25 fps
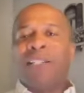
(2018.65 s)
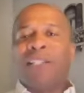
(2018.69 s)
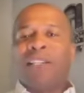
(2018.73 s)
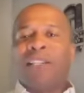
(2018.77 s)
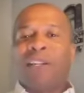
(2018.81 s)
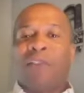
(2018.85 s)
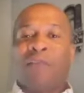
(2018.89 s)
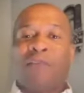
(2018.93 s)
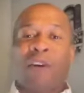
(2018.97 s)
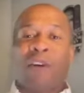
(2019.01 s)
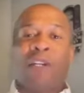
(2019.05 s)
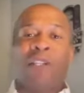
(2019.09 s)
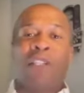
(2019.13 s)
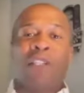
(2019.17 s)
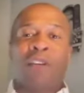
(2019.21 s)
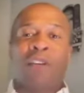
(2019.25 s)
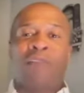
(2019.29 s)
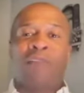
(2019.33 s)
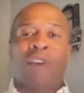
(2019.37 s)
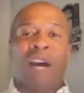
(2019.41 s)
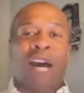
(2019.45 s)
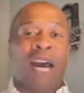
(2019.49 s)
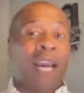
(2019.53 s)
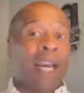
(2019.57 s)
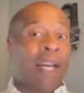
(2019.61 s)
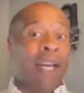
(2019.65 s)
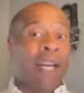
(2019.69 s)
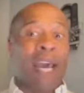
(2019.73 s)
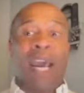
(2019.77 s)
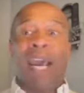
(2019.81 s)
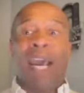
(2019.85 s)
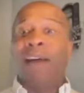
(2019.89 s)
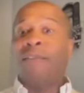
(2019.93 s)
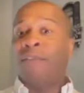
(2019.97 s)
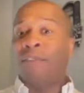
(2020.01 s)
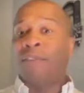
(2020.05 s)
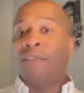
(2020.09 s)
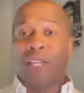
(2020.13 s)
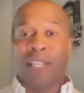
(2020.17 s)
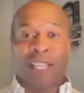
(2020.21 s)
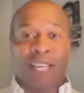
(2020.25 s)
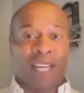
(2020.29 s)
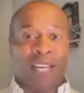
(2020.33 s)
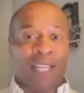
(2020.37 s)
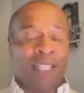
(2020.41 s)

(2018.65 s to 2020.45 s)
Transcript: to diversify in everything.